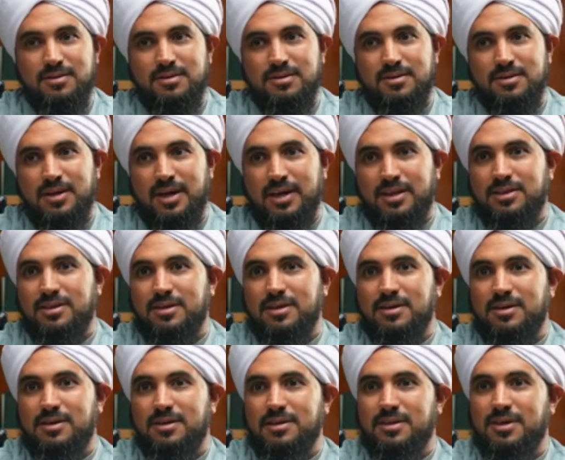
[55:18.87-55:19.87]
Right?
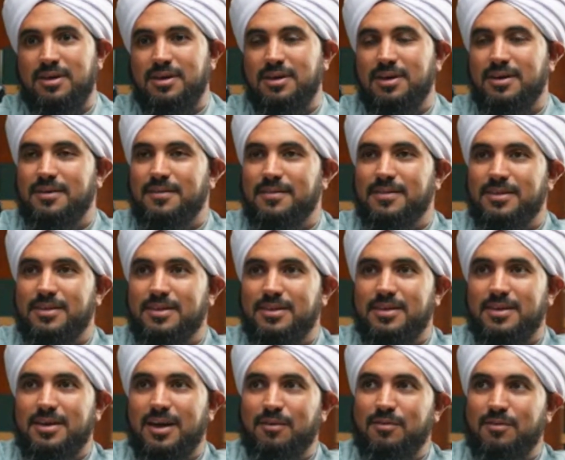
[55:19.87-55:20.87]

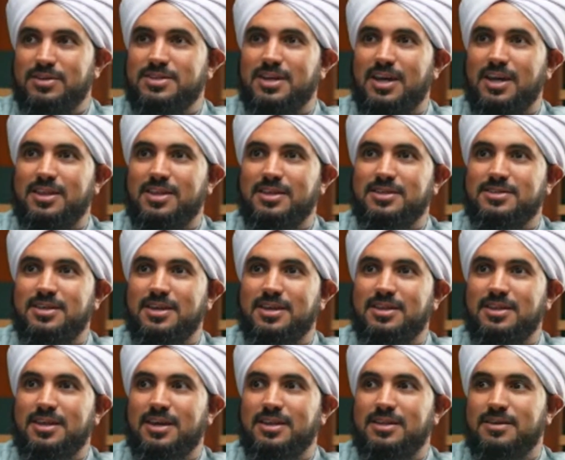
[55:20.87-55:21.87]
Our Mashaykh, they say
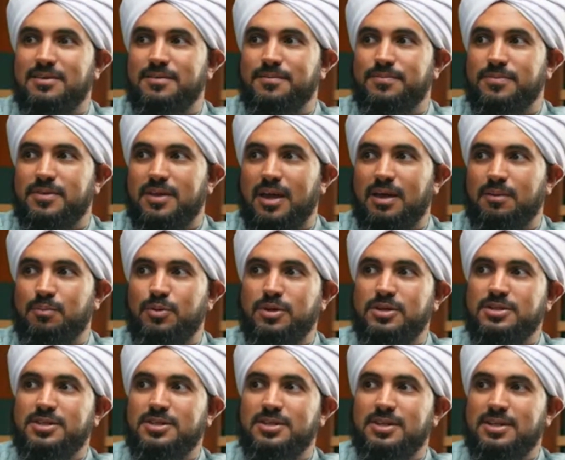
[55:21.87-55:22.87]
that a
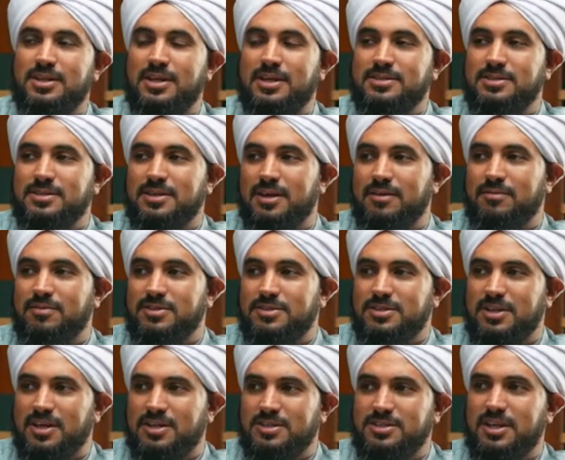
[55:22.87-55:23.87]
person that doesn't have a
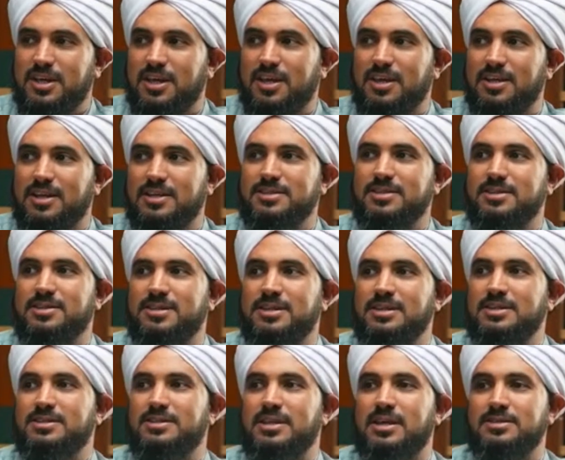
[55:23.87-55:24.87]
Shaykh, he doesn't
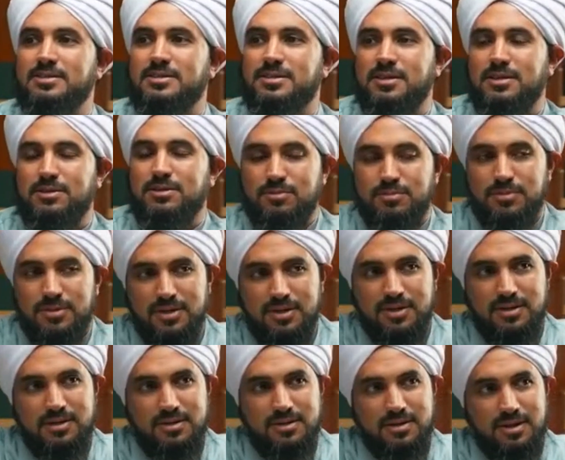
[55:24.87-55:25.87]
need to be
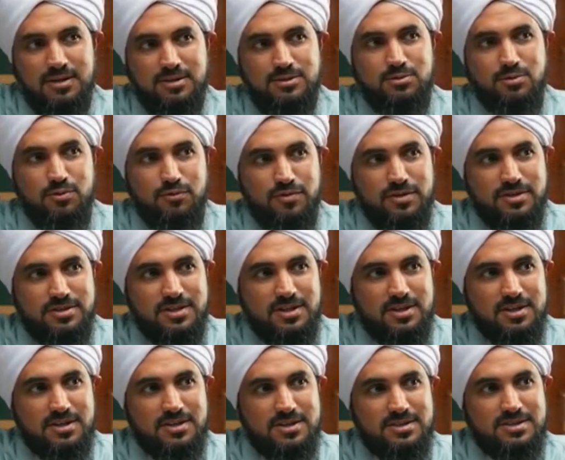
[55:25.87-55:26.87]
a Sufi
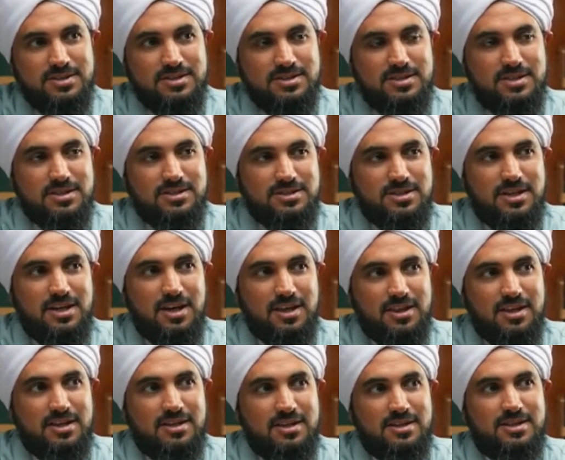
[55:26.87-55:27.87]
Shaykh. Just a Shaykh
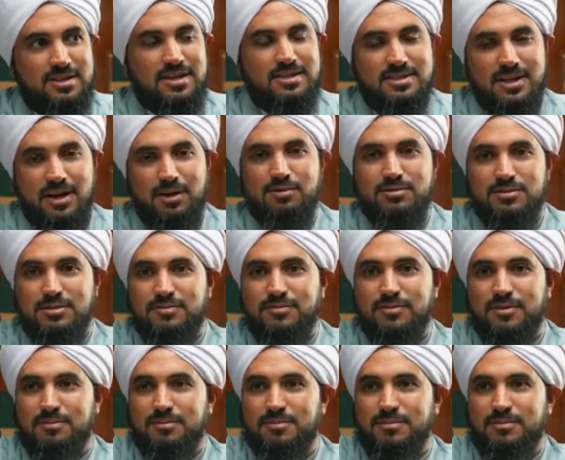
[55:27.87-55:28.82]
that he takes counsel from.